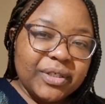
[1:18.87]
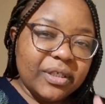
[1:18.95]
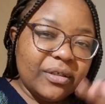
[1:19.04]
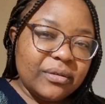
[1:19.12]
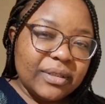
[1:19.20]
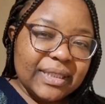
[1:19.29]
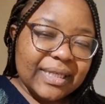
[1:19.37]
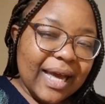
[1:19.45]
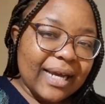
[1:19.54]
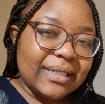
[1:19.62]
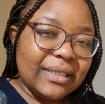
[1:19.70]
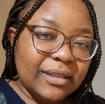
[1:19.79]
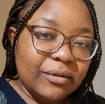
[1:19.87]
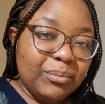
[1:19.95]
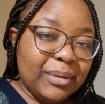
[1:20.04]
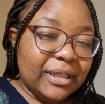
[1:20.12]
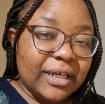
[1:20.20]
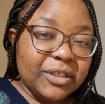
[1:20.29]
the little snacks a little
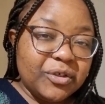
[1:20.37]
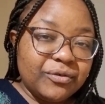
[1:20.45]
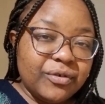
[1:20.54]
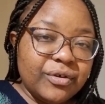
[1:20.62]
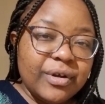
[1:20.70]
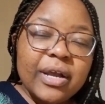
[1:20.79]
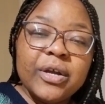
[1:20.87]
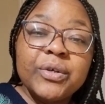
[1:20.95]
bit later on.